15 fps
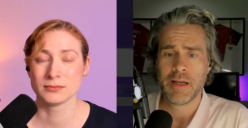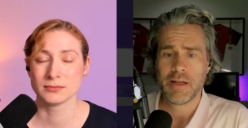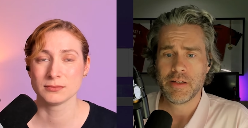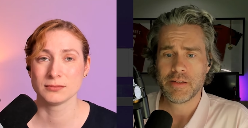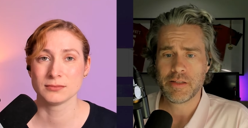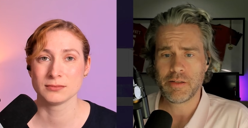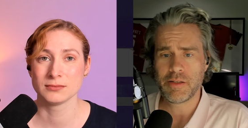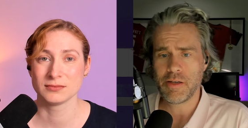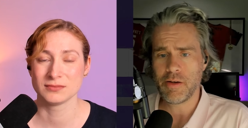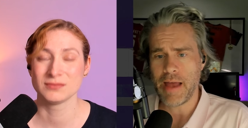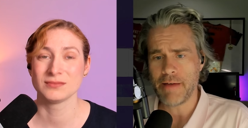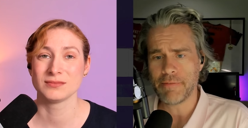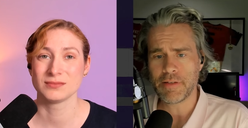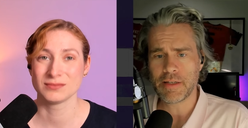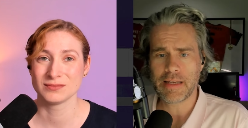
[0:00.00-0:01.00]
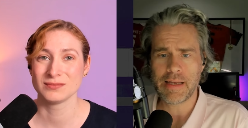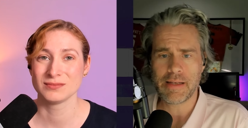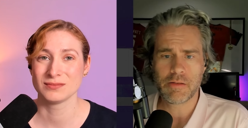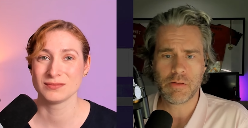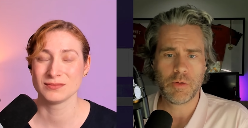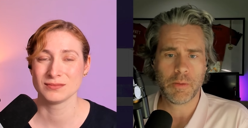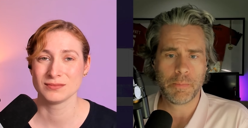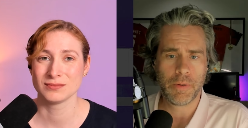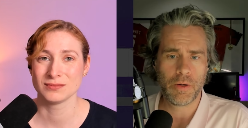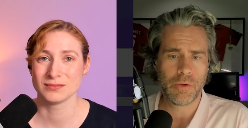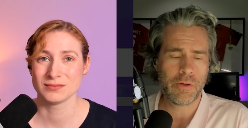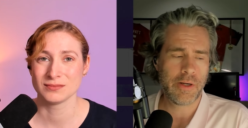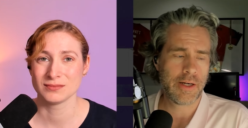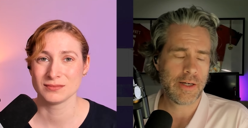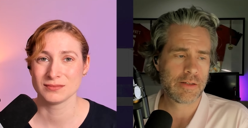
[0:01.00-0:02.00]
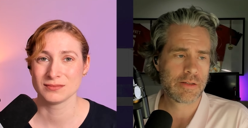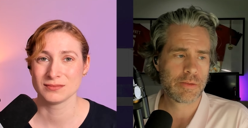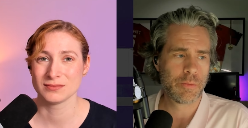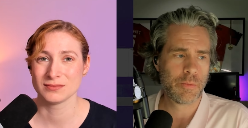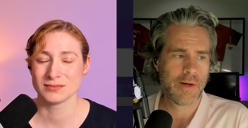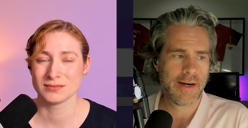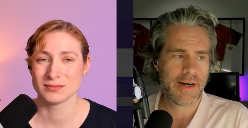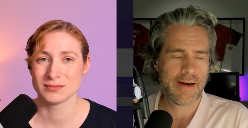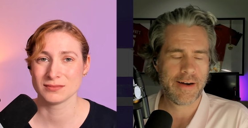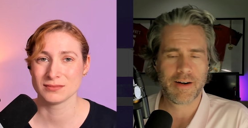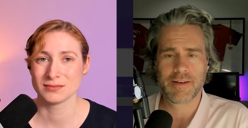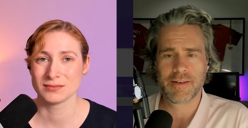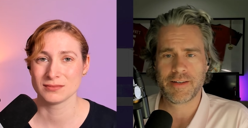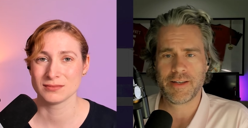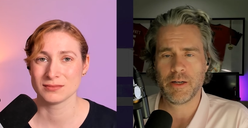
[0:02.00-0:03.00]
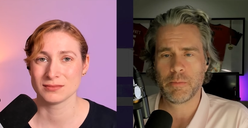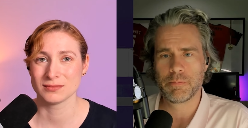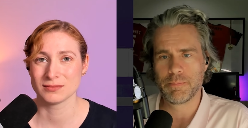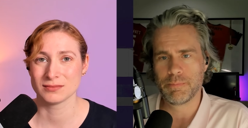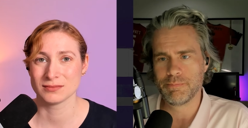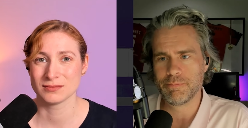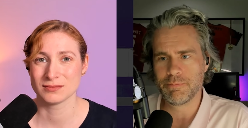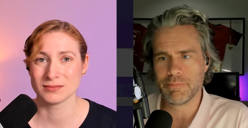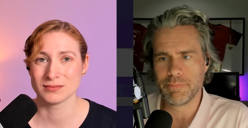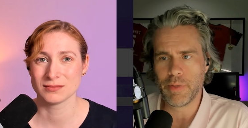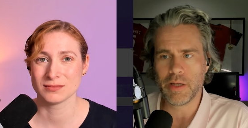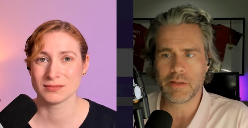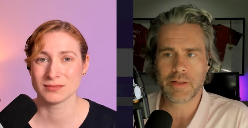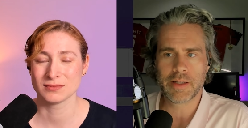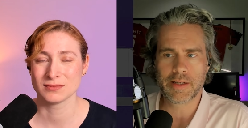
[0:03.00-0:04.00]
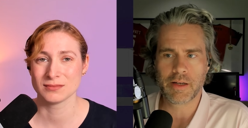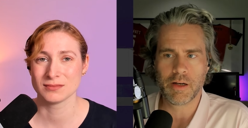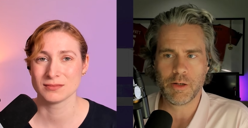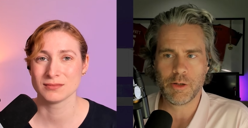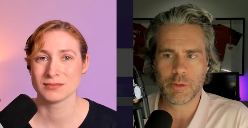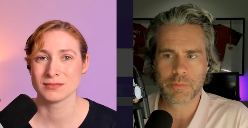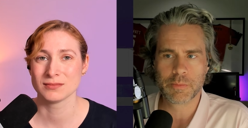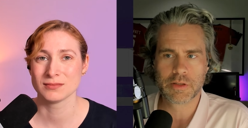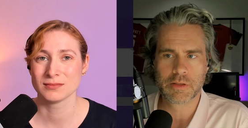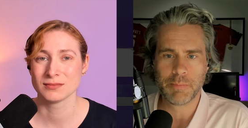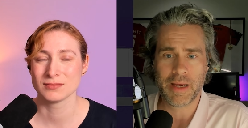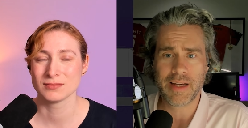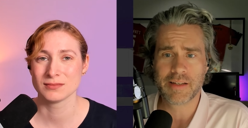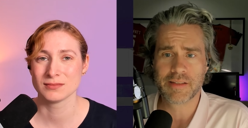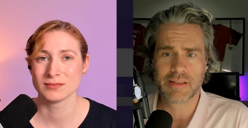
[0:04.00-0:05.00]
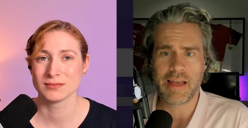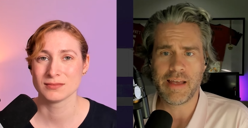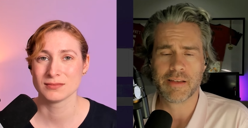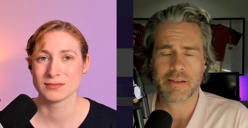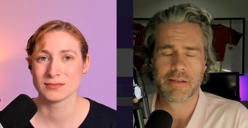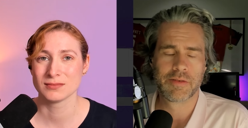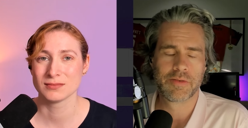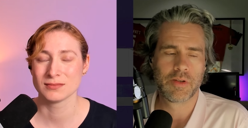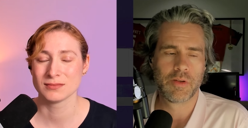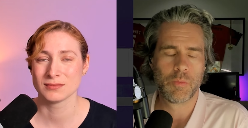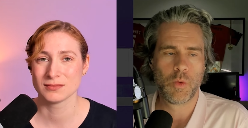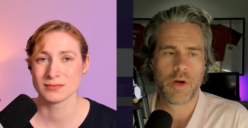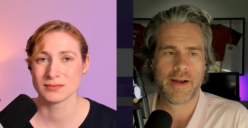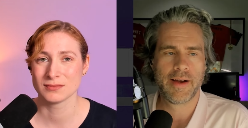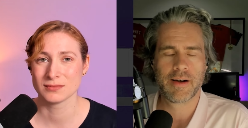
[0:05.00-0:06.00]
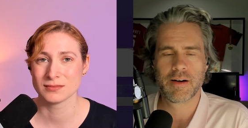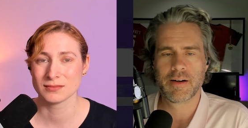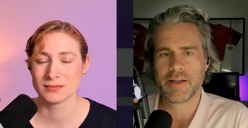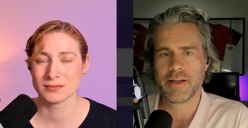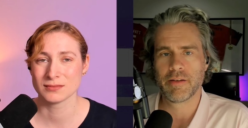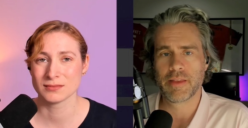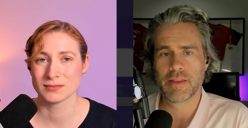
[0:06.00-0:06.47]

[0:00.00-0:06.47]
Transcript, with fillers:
Speaker 1: So you have to get to a point where you know building homes makes sense, where you know